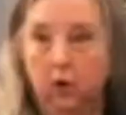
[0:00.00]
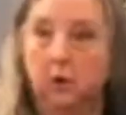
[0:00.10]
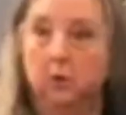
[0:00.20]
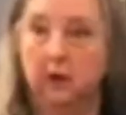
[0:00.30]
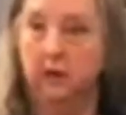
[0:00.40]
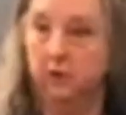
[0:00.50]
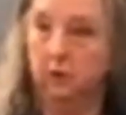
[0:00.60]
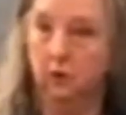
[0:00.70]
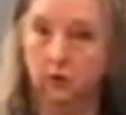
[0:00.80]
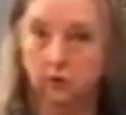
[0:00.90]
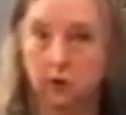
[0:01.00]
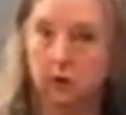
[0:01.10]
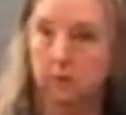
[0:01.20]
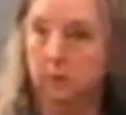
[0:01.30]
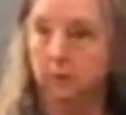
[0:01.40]
accumulation goals, so you
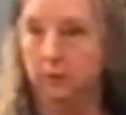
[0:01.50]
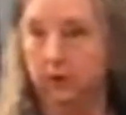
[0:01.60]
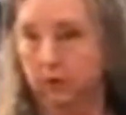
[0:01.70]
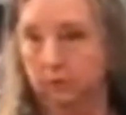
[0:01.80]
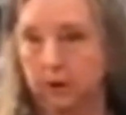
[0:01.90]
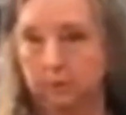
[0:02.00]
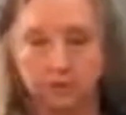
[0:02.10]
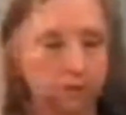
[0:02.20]
come up with your down payment